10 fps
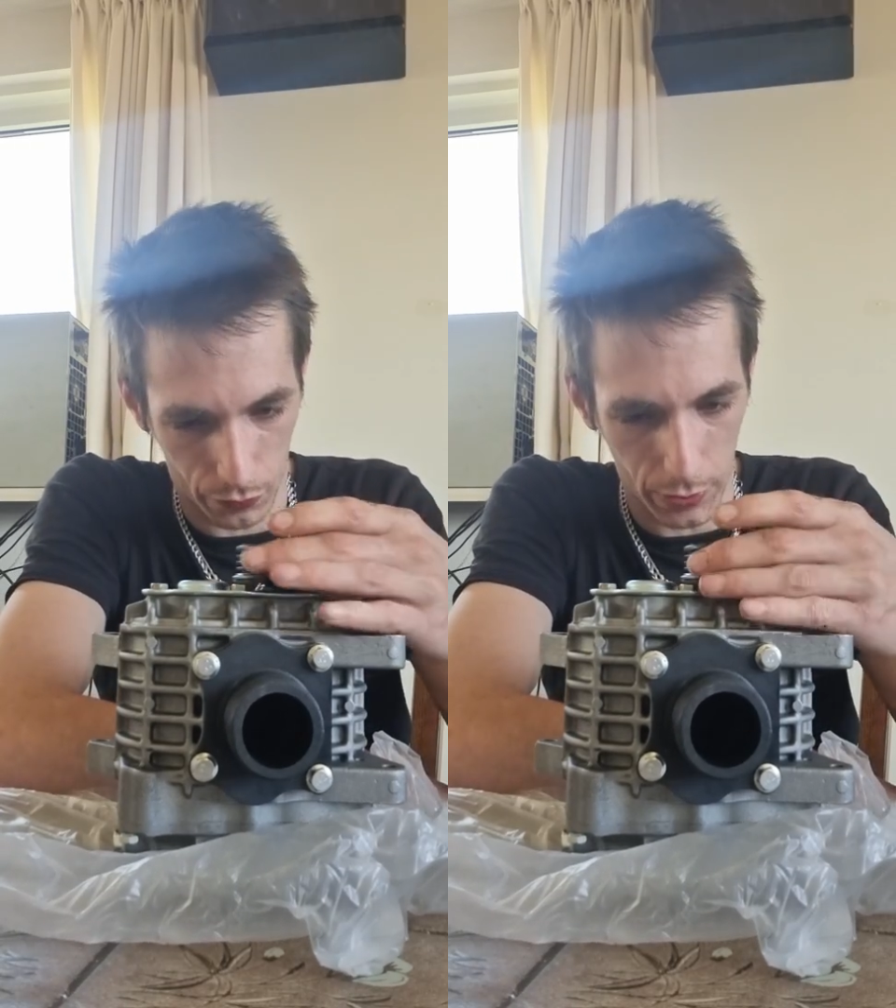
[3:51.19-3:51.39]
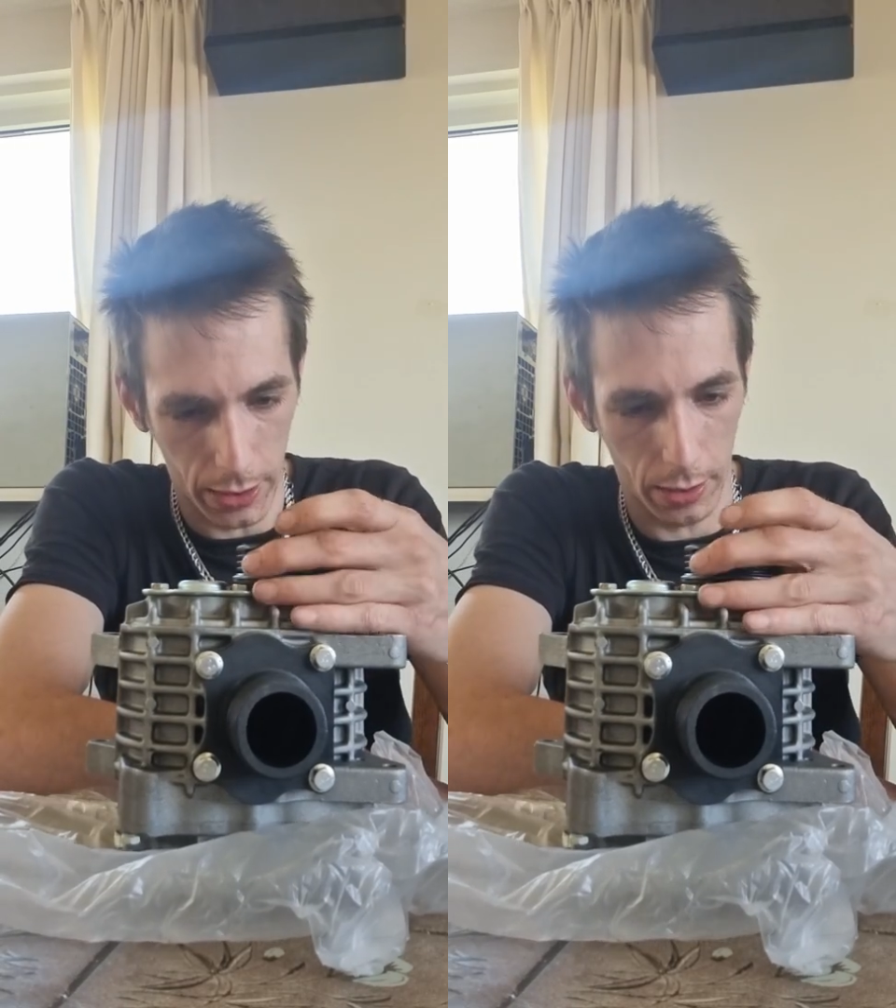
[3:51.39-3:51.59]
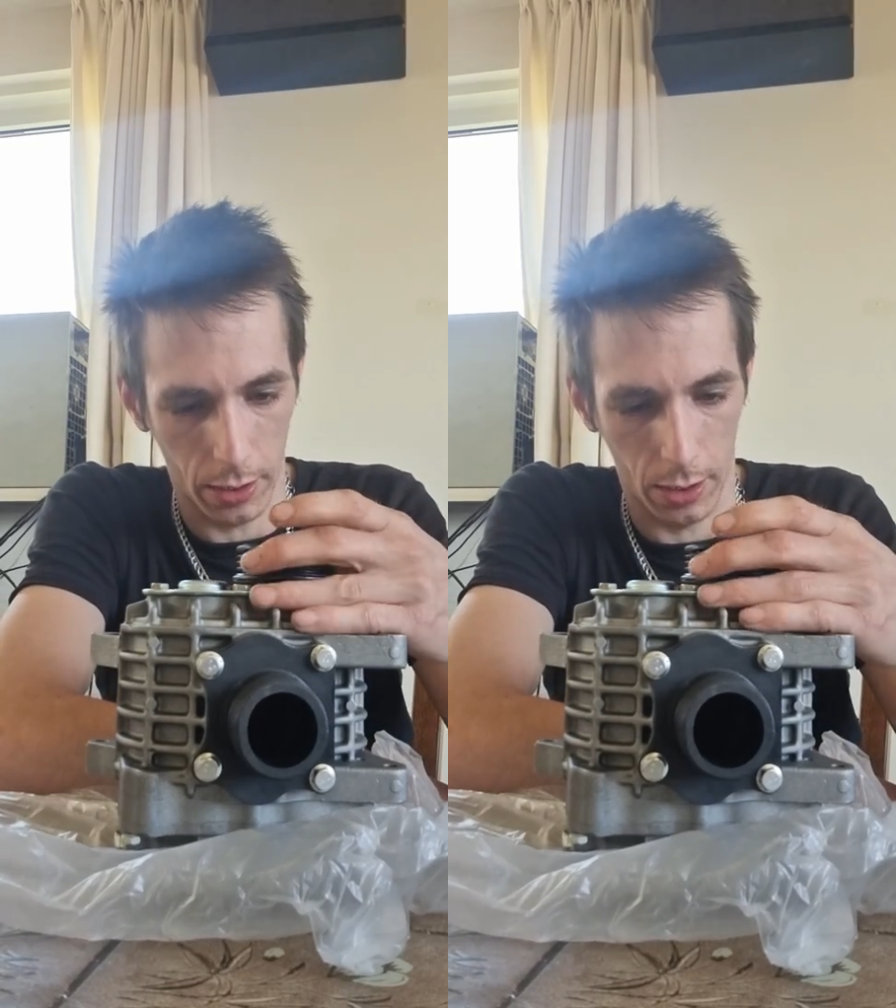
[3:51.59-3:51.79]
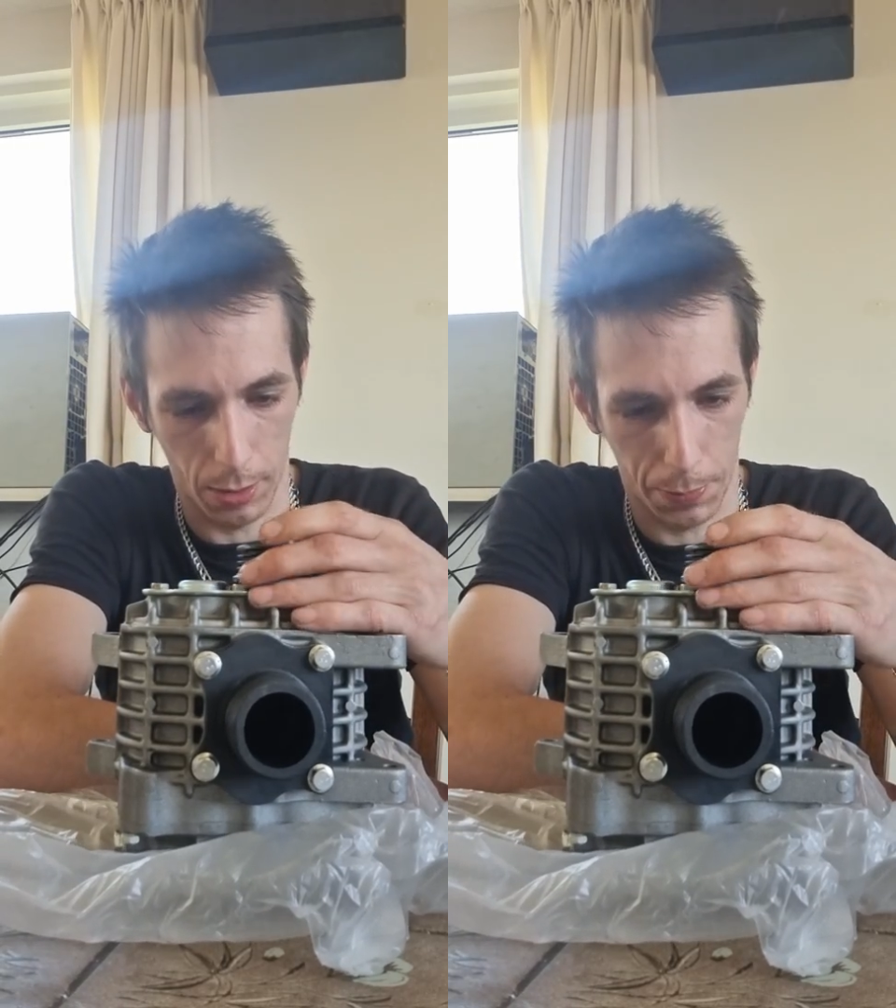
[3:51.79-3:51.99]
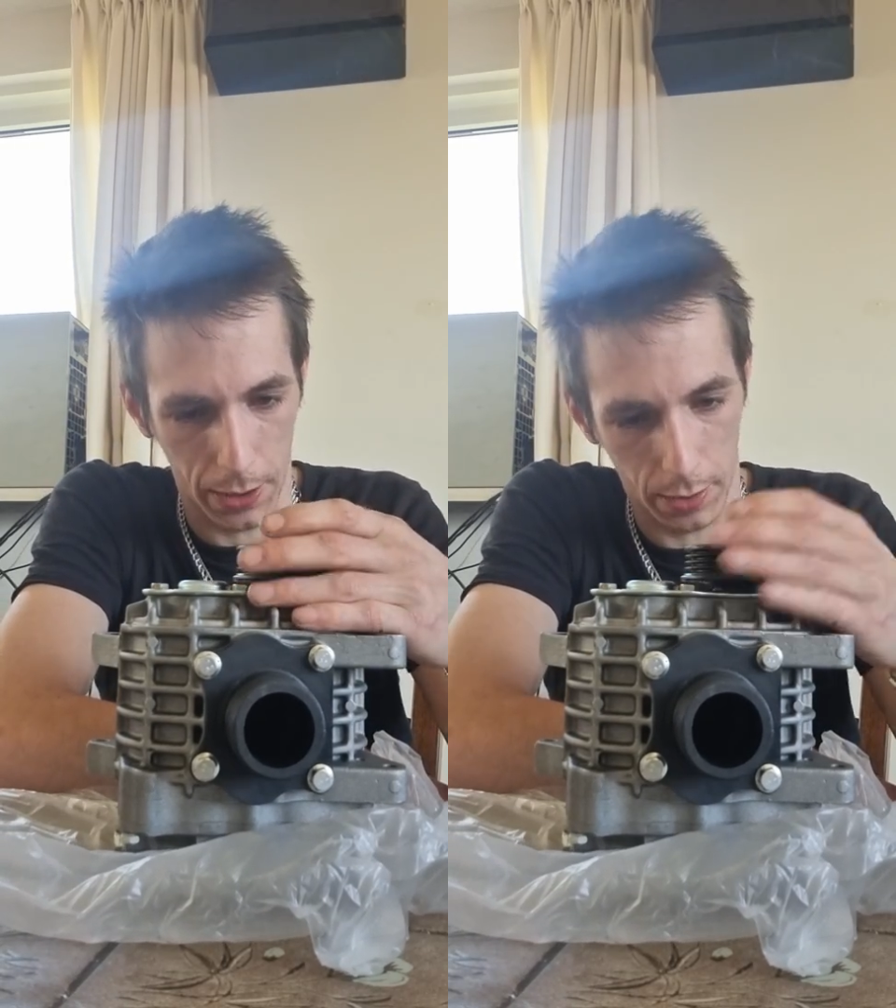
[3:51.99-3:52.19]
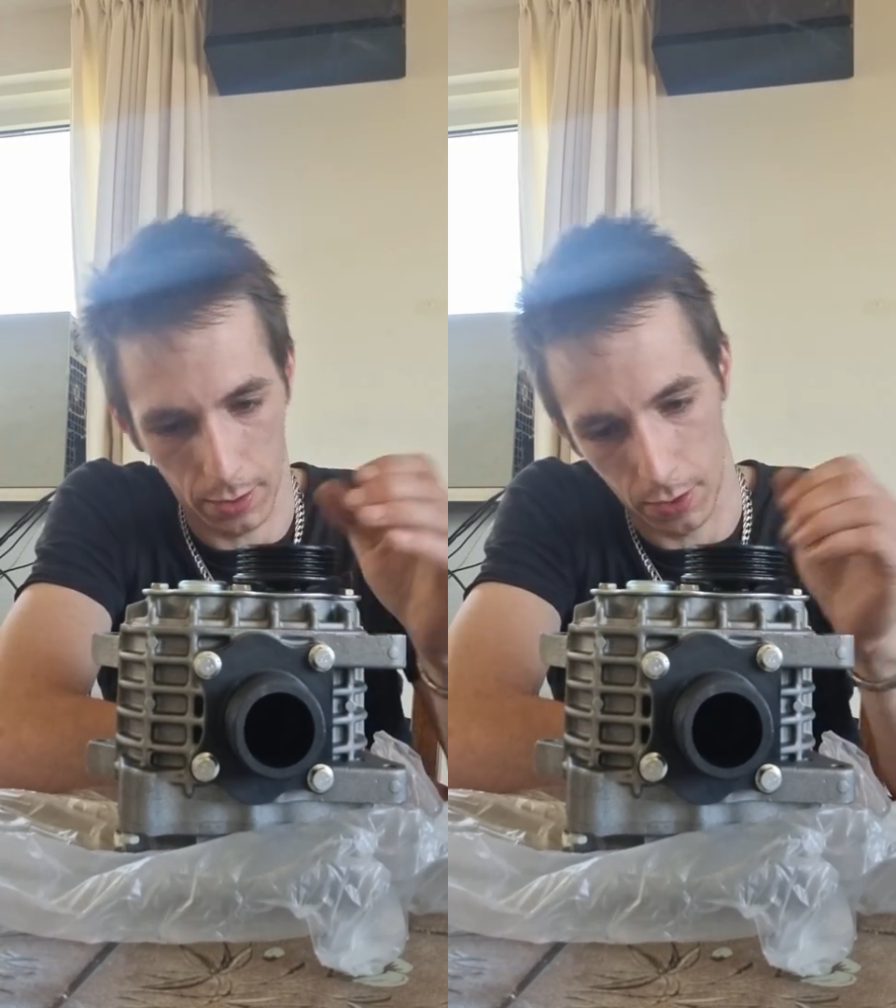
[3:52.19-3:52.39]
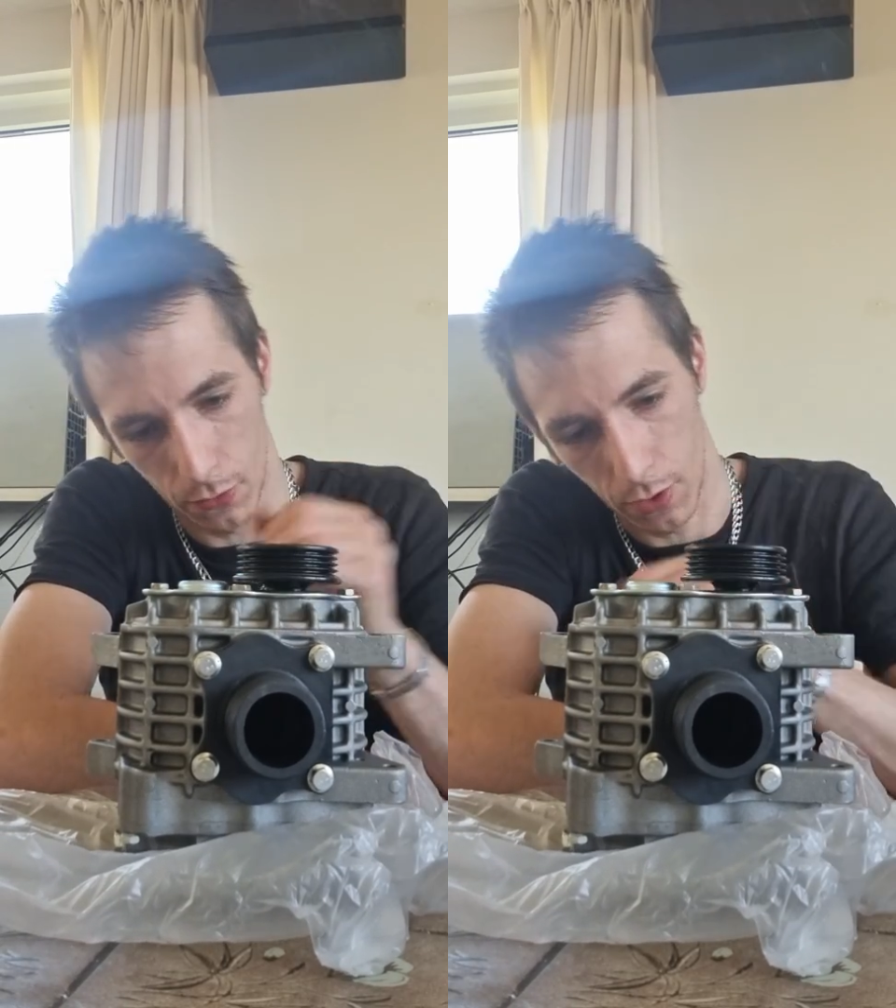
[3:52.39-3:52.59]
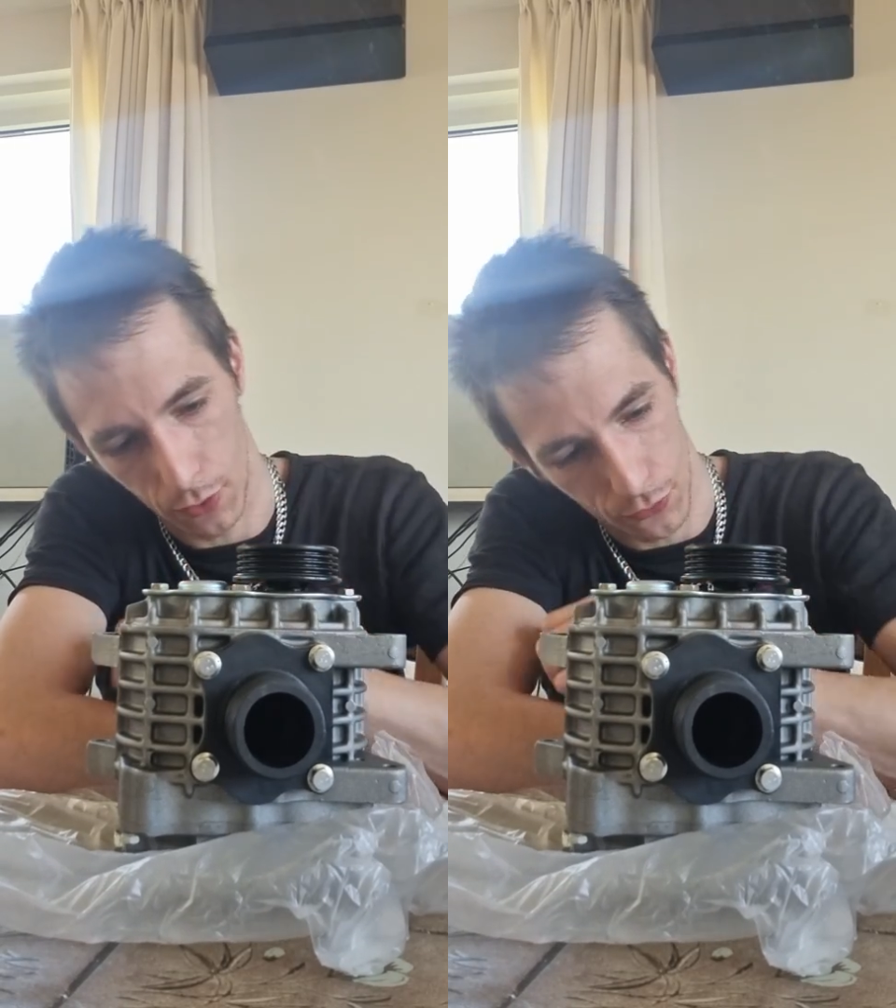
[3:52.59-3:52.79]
a